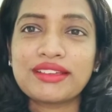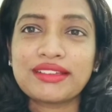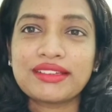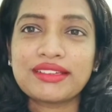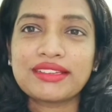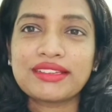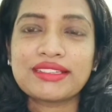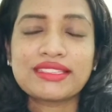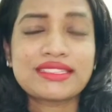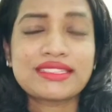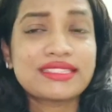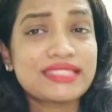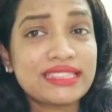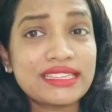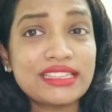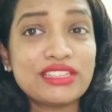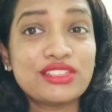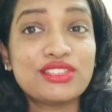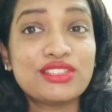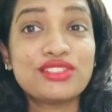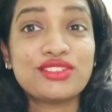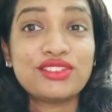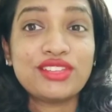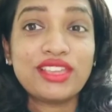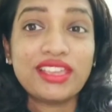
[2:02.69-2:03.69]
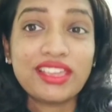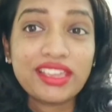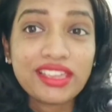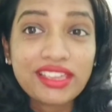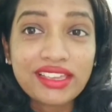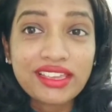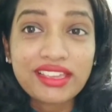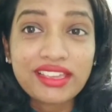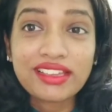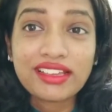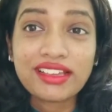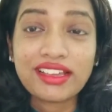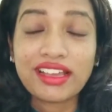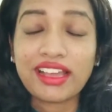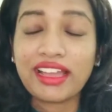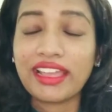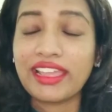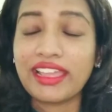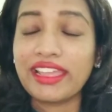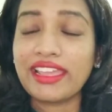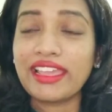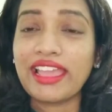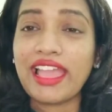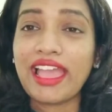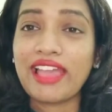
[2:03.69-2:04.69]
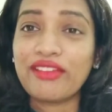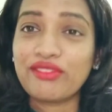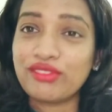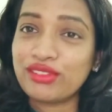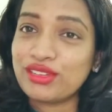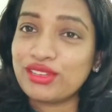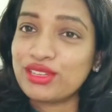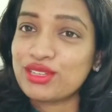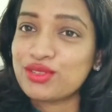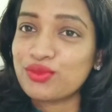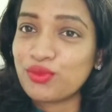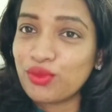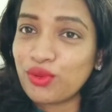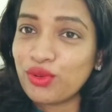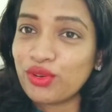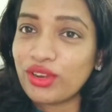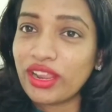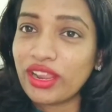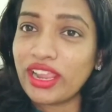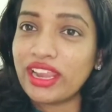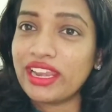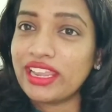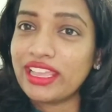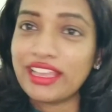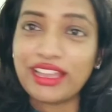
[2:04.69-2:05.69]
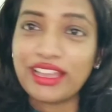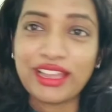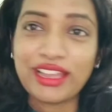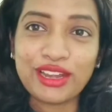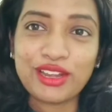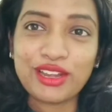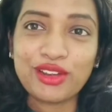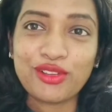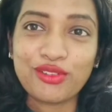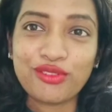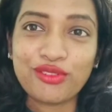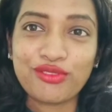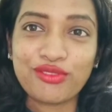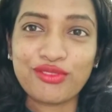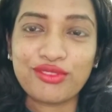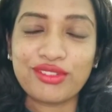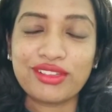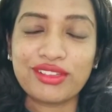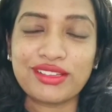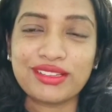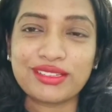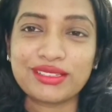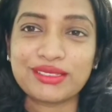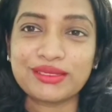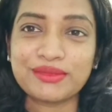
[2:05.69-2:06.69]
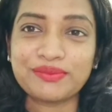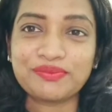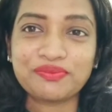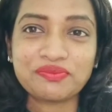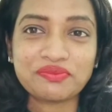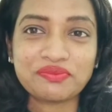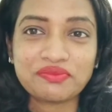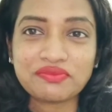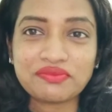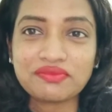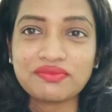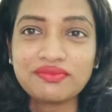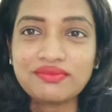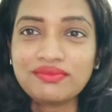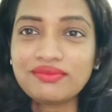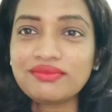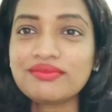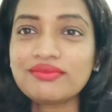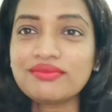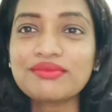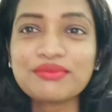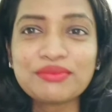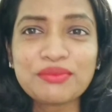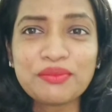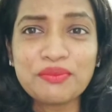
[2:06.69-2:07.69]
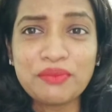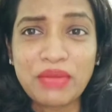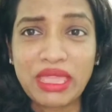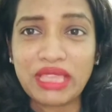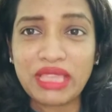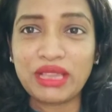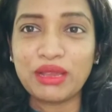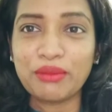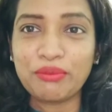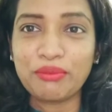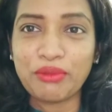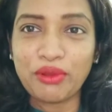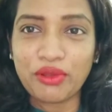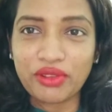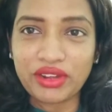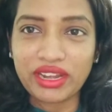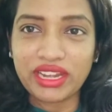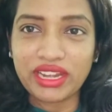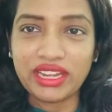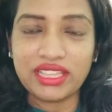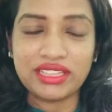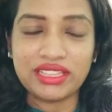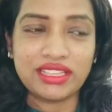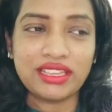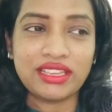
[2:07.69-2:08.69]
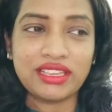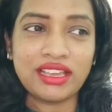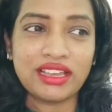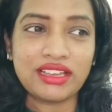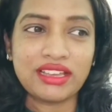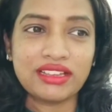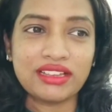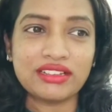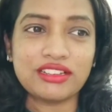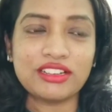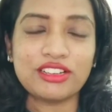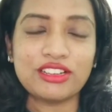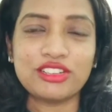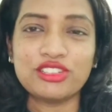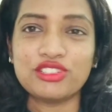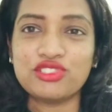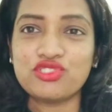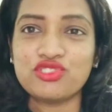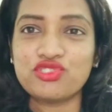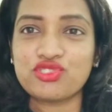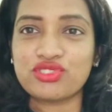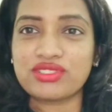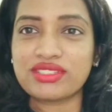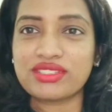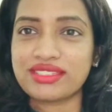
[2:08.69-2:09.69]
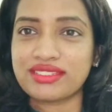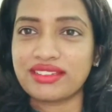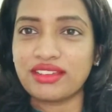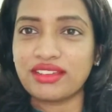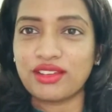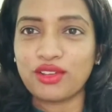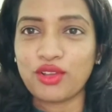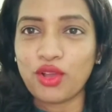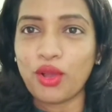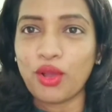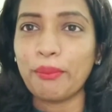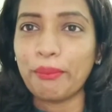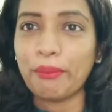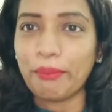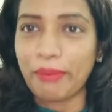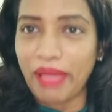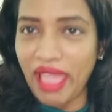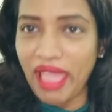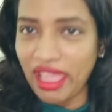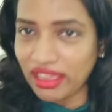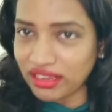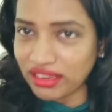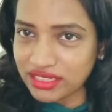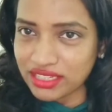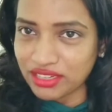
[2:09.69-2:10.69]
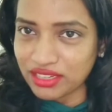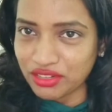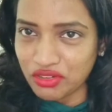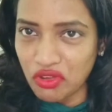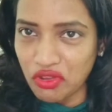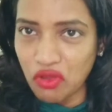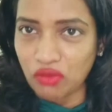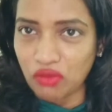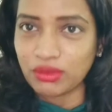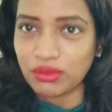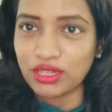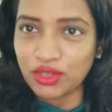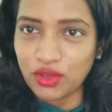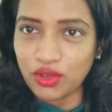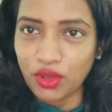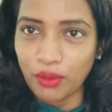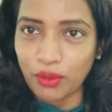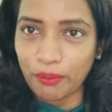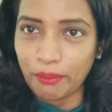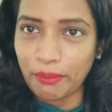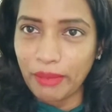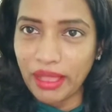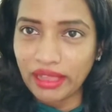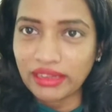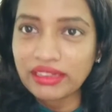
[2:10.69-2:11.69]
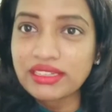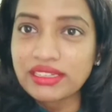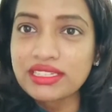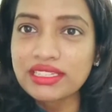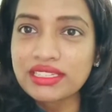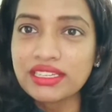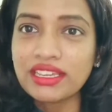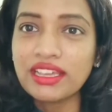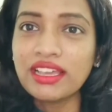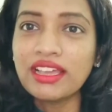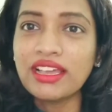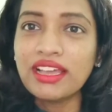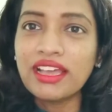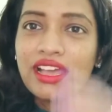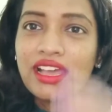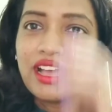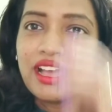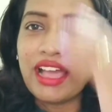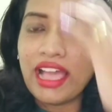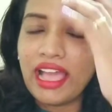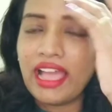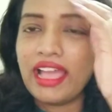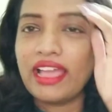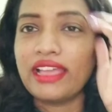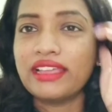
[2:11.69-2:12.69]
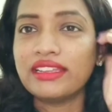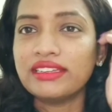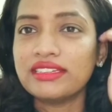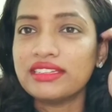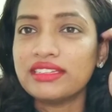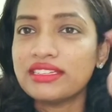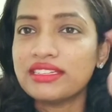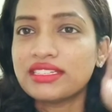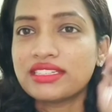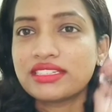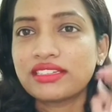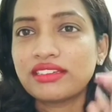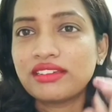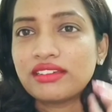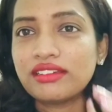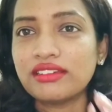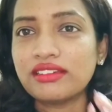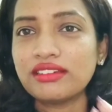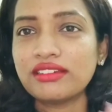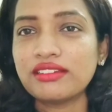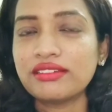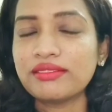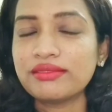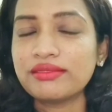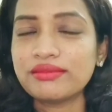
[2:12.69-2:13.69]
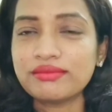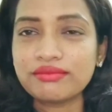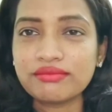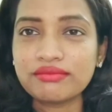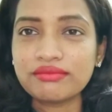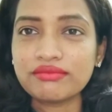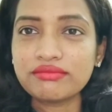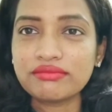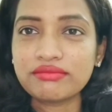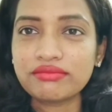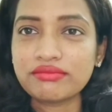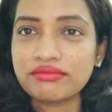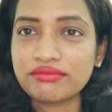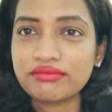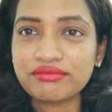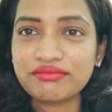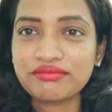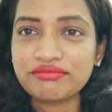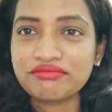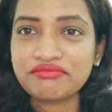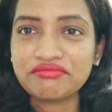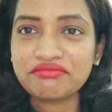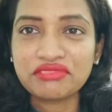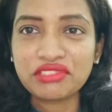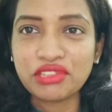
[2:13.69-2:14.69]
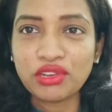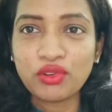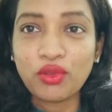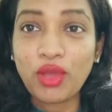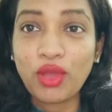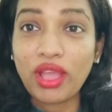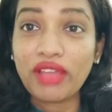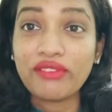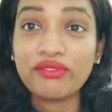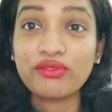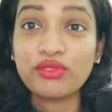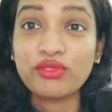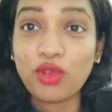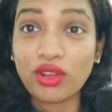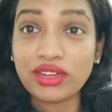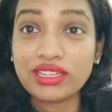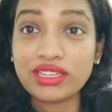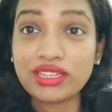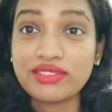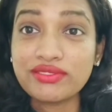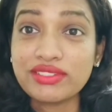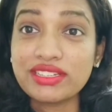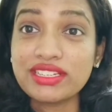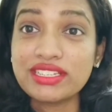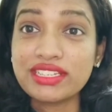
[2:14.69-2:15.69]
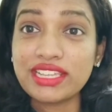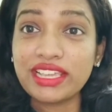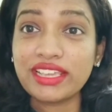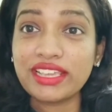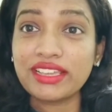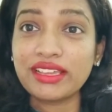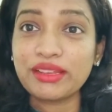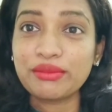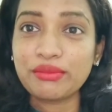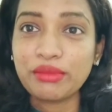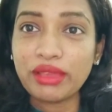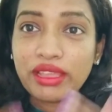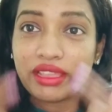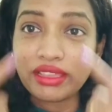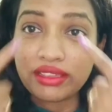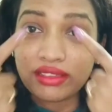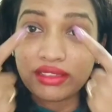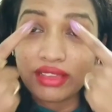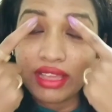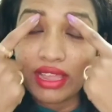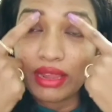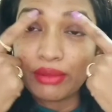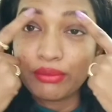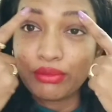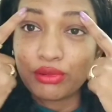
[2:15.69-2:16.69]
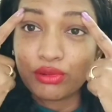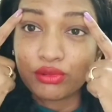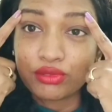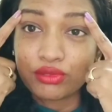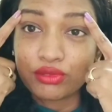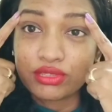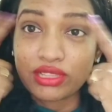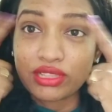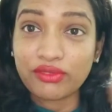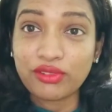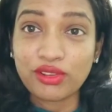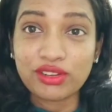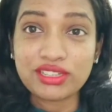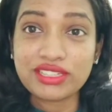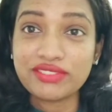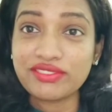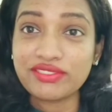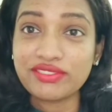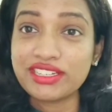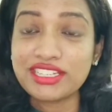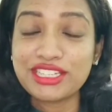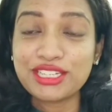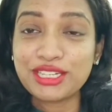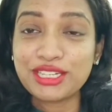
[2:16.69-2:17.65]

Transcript: uh, see today, I haven't worn any kind of um, makeup or anything, uh, just a compact, a normal compact, and. Uh, you know, I've not even taken my eyebrows. I've not even